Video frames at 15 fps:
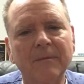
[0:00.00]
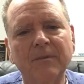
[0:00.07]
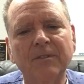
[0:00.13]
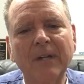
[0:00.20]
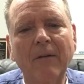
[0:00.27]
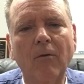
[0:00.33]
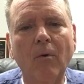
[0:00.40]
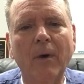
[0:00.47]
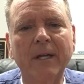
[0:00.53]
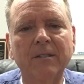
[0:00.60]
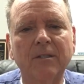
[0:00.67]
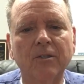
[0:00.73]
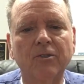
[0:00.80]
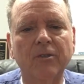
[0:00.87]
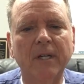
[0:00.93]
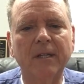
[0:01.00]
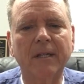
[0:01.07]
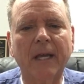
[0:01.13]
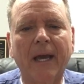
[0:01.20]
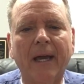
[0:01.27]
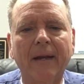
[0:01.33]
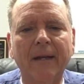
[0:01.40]
several ways to treat
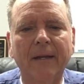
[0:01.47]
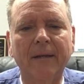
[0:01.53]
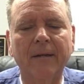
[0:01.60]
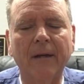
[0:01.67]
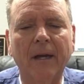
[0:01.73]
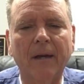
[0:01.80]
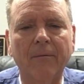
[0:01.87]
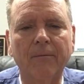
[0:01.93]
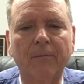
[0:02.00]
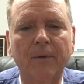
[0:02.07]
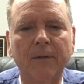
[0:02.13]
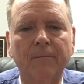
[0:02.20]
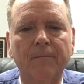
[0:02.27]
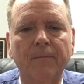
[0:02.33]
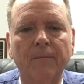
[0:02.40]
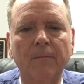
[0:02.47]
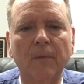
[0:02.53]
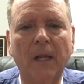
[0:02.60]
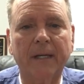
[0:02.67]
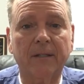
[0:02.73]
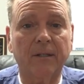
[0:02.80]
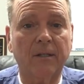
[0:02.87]
that, and we
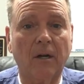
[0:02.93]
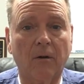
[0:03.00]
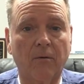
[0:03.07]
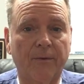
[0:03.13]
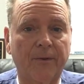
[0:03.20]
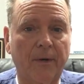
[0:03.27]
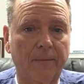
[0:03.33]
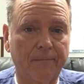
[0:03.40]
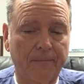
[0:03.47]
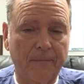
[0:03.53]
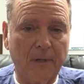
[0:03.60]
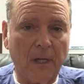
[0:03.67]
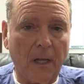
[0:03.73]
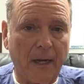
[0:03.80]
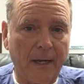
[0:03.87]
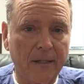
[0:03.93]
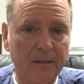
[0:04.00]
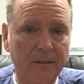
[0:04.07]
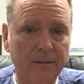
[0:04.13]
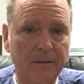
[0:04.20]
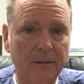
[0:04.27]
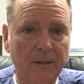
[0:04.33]
like to talk with our
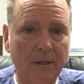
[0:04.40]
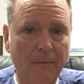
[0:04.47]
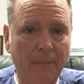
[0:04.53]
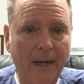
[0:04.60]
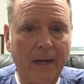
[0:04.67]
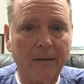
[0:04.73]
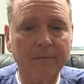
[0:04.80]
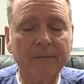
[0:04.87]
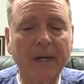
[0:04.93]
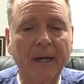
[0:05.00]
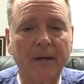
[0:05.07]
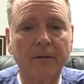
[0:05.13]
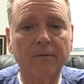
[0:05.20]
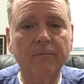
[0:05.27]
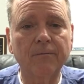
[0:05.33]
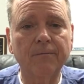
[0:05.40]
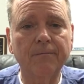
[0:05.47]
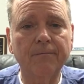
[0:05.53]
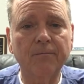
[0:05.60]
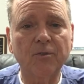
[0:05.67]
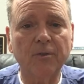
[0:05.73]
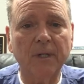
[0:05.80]
clients about how to
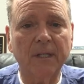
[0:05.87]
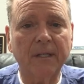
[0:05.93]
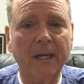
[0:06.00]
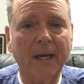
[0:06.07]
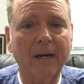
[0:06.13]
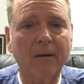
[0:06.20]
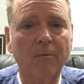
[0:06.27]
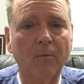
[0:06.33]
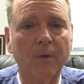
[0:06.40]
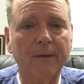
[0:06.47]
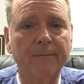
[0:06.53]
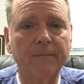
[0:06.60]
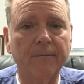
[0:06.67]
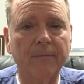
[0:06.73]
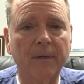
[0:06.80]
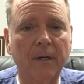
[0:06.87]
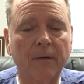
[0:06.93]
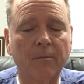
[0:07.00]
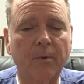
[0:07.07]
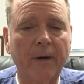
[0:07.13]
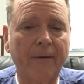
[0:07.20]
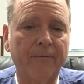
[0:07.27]
treat that and what their
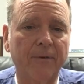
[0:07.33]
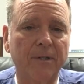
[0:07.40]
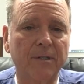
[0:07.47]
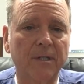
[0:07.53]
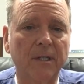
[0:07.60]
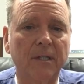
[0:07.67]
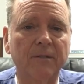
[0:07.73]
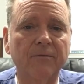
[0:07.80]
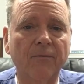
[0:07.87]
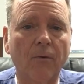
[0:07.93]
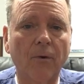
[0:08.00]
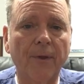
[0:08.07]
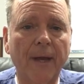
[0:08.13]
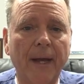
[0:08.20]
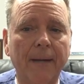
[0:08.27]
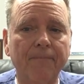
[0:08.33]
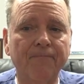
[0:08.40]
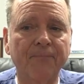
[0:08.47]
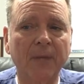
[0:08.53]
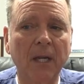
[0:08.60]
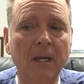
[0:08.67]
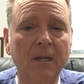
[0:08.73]
preference is for that.
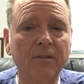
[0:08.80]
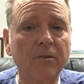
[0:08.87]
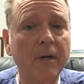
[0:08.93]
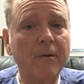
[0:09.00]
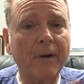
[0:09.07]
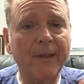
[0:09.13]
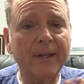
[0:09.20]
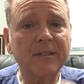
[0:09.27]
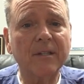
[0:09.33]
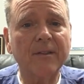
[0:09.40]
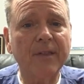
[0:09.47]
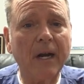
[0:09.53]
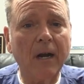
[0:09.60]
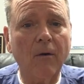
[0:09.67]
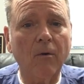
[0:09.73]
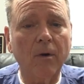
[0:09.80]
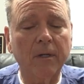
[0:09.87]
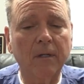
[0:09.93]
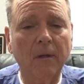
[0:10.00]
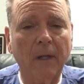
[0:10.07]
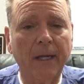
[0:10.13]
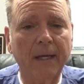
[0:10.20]
So anyway, that's a
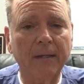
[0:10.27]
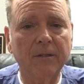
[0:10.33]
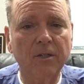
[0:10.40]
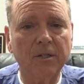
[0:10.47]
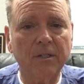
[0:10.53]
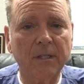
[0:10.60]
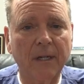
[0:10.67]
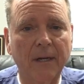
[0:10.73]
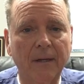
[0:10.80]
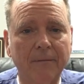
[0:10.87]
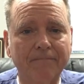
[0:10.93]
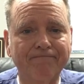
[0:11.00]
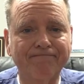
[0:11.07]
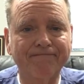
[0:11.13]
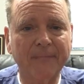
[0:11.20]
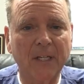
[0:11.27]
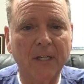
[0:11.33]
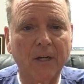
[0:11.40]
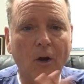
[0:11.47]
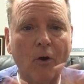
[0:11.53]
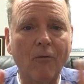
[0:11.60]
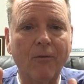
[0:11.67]
thyroid gland just in a
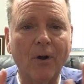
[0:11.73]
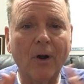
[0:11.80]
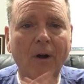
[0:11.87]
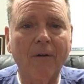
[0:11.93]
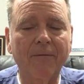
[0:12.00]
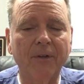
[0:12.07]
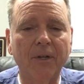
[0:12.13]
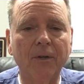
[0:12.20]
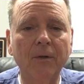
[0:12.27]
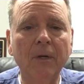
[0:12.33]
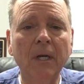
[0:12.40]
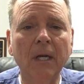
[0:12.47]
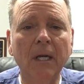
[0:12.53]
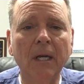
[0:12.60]
overall view